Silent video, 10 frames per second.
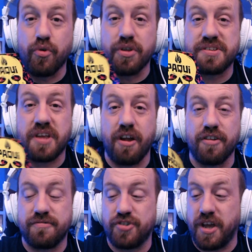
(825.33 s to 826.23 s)
I'm really
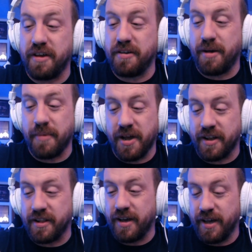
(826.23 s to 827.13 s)
scared, chat. I'm not
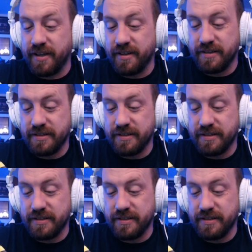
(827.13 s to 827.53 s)
going to lie.